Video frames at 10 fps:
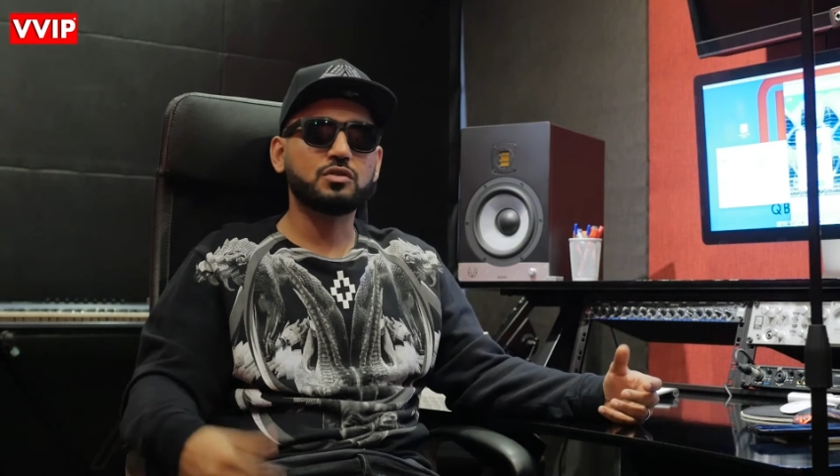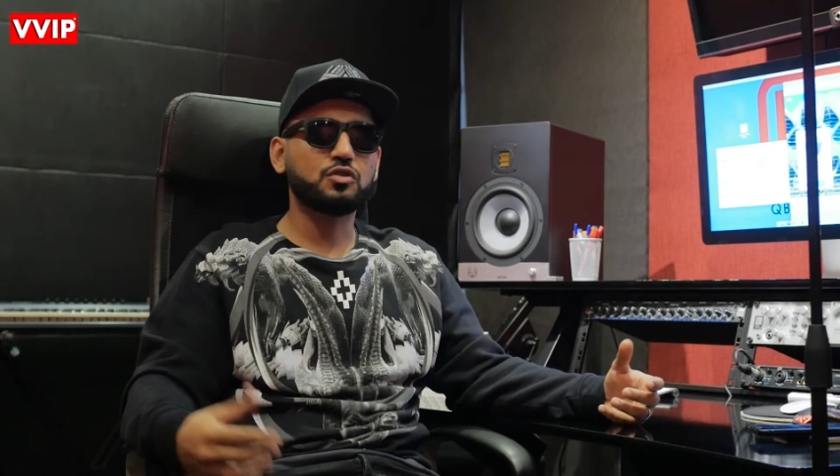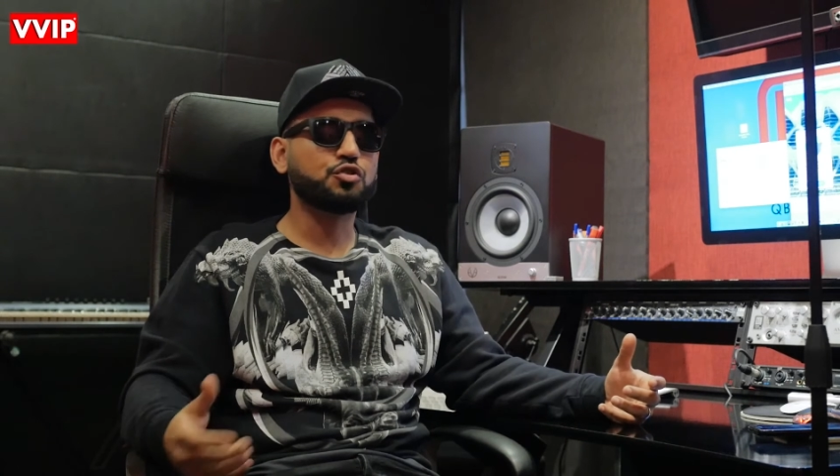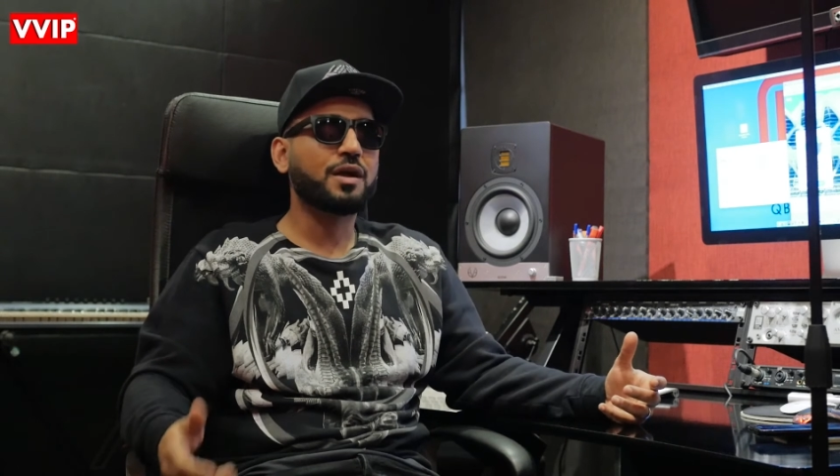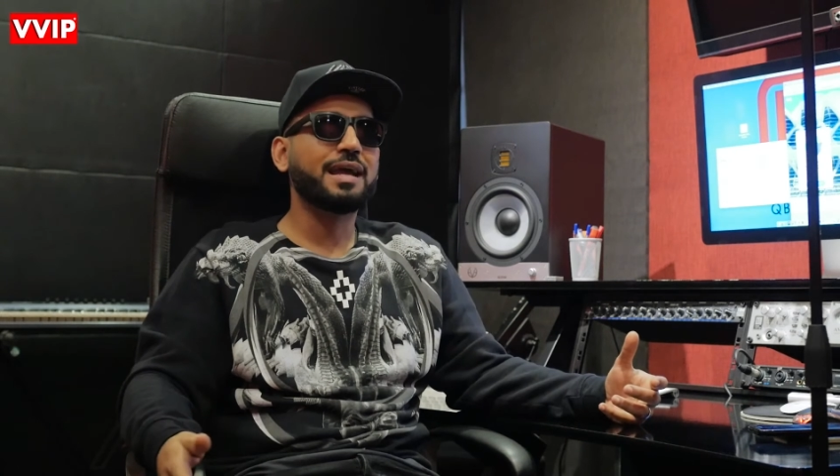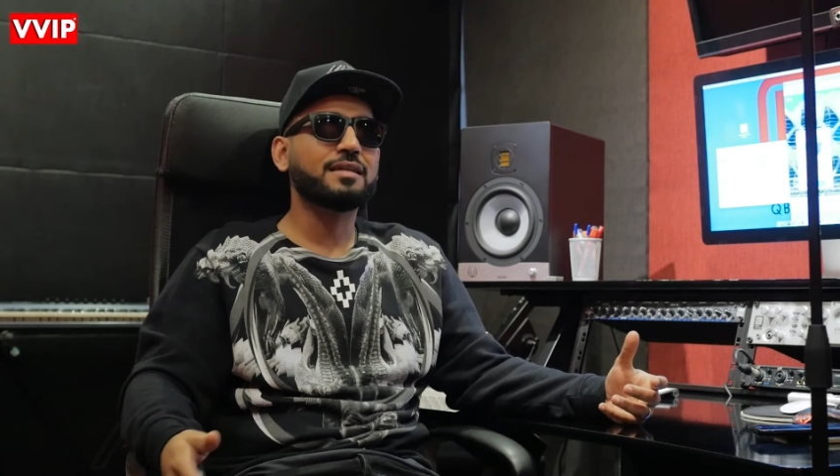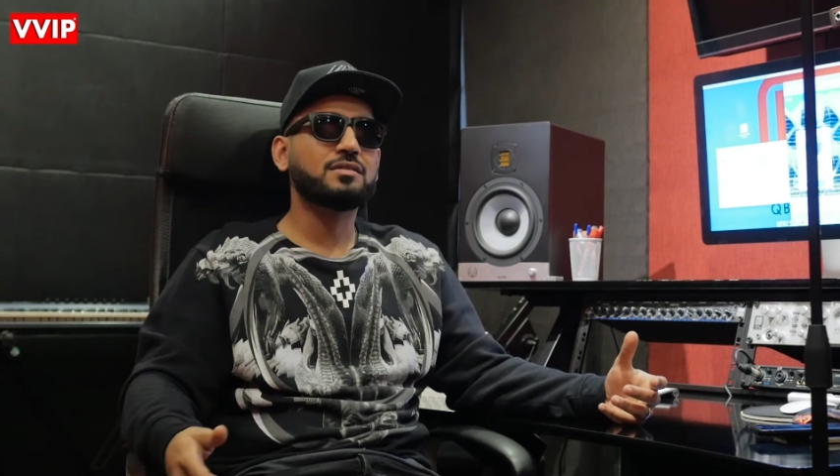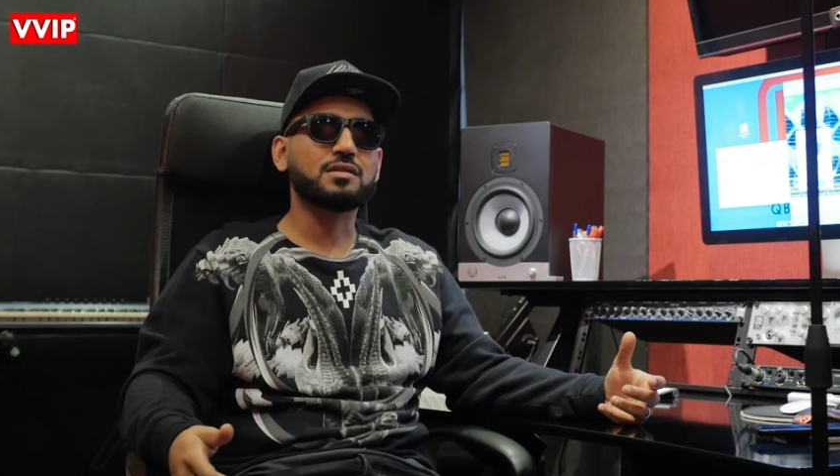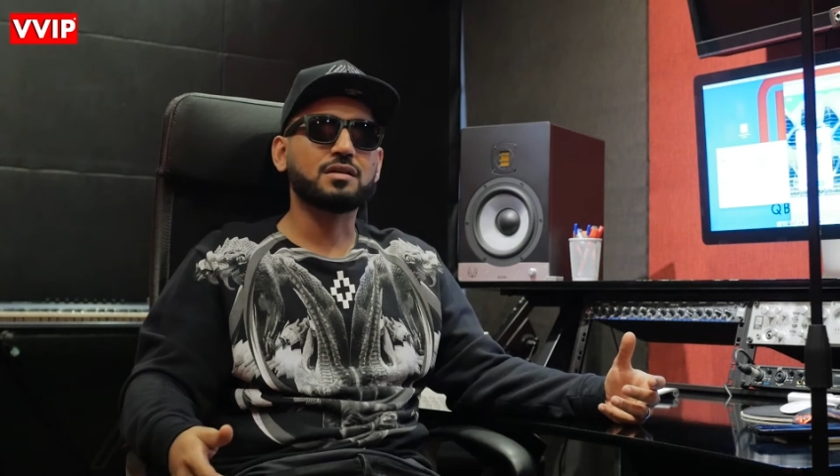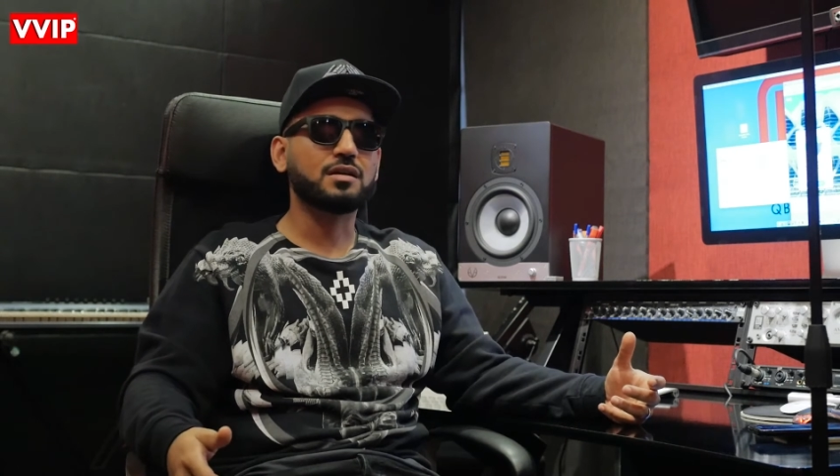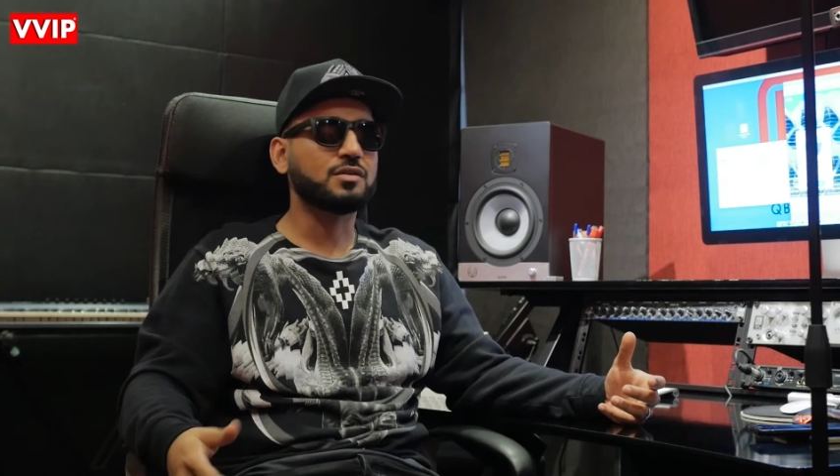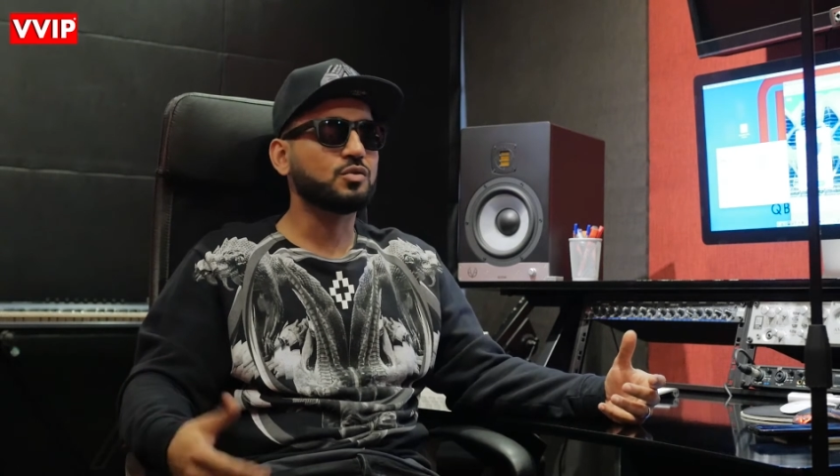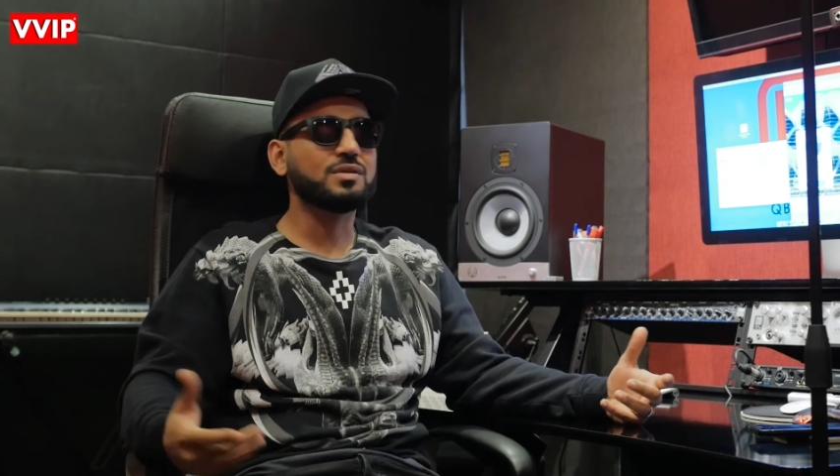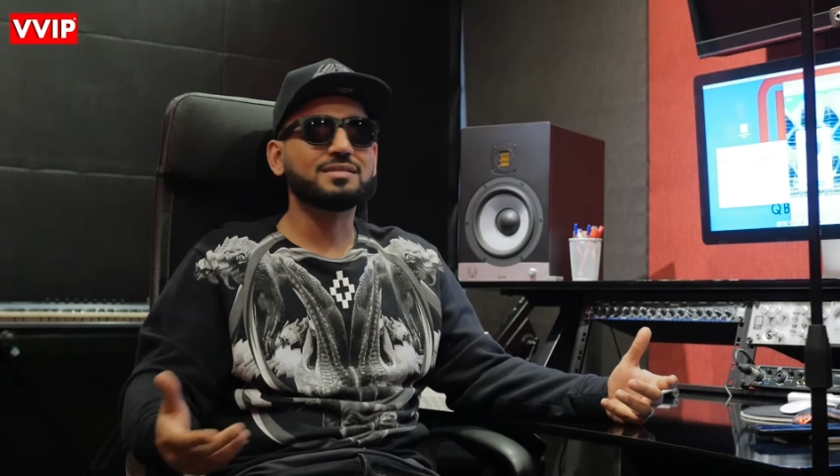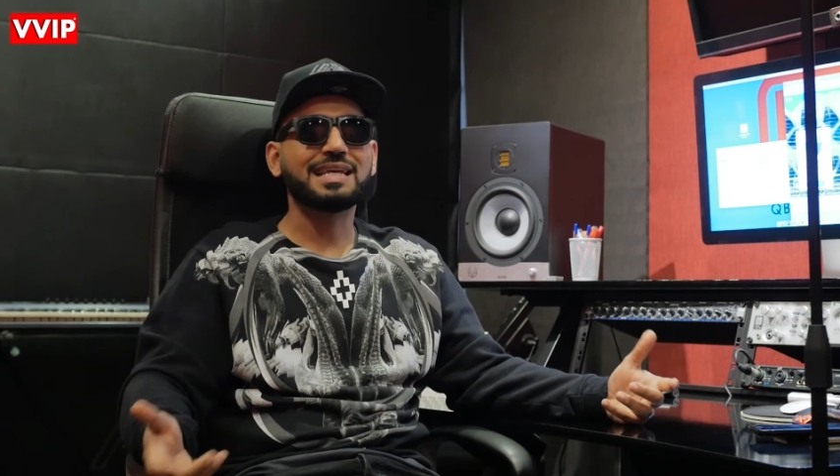trying to do
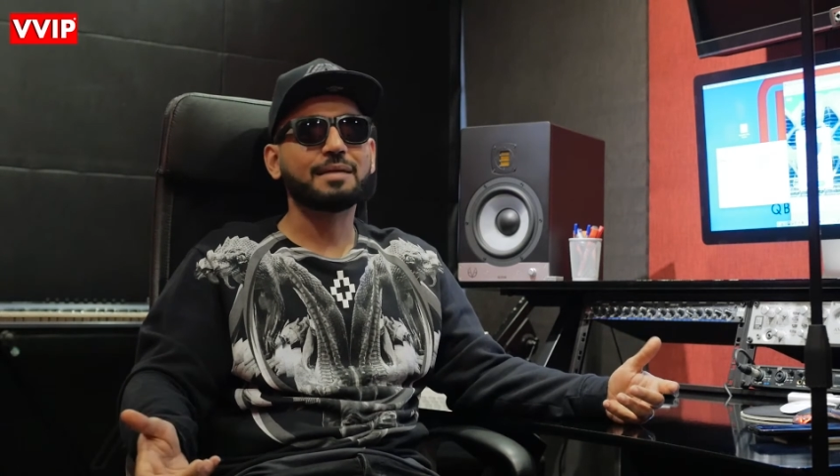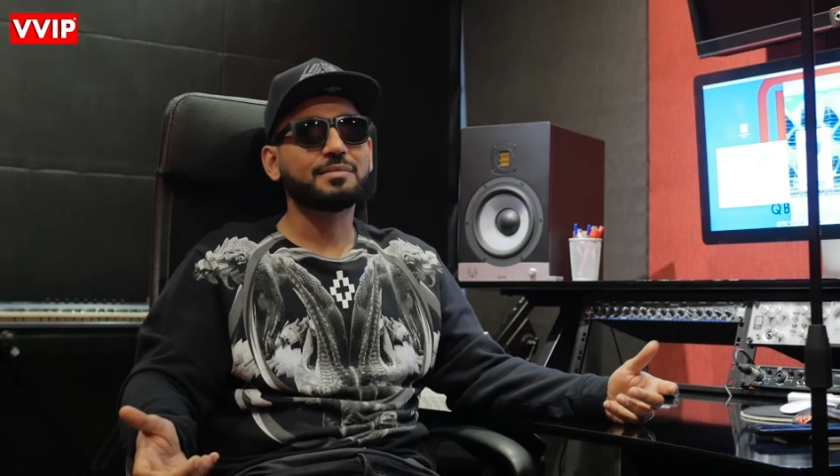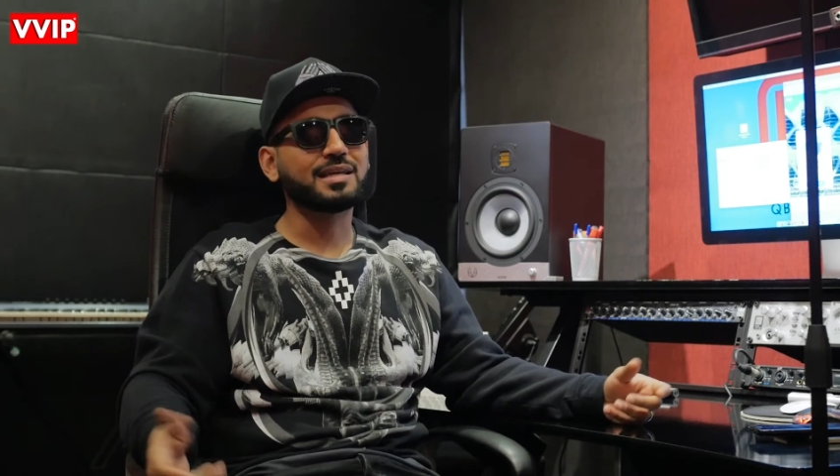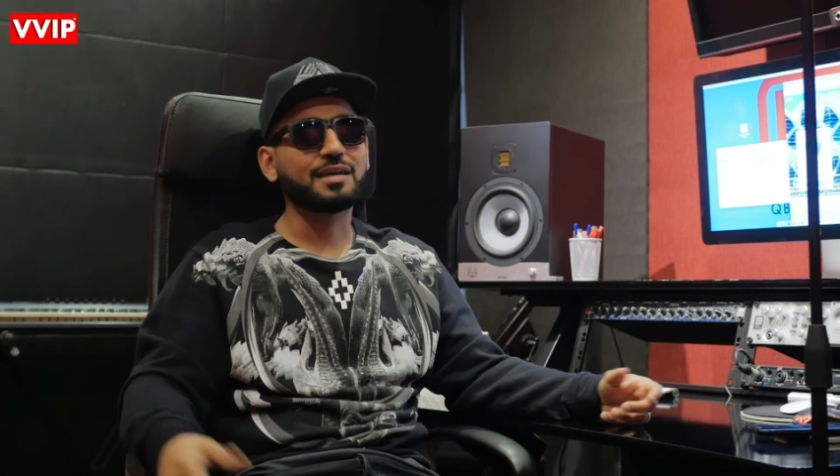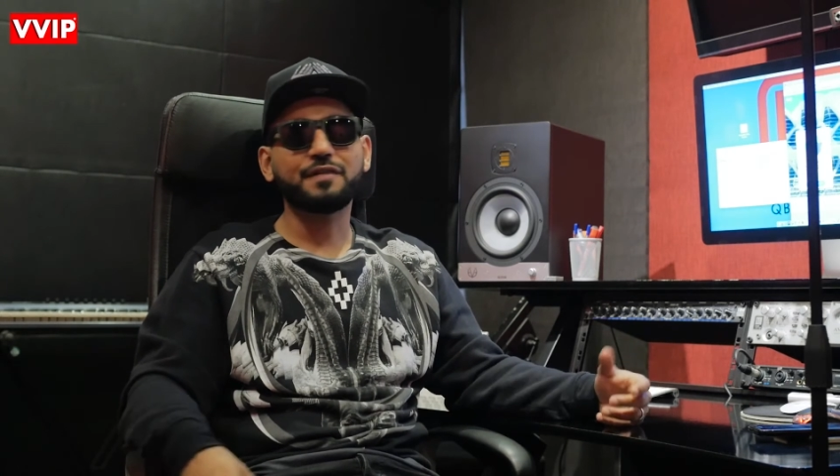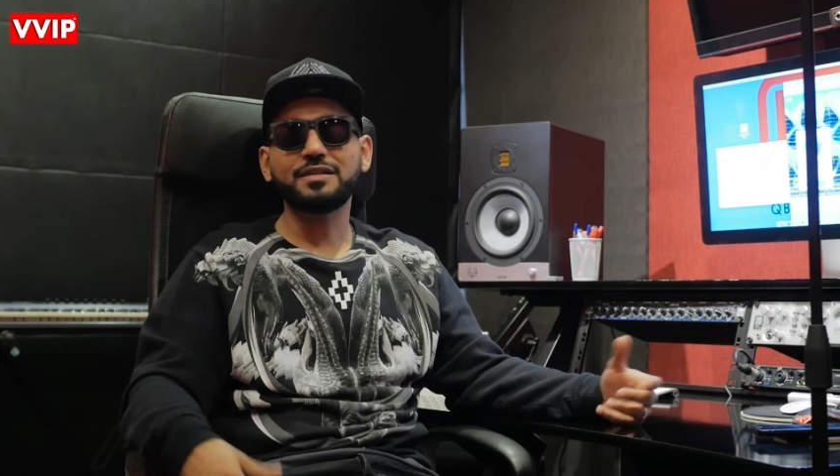the same thing. If I just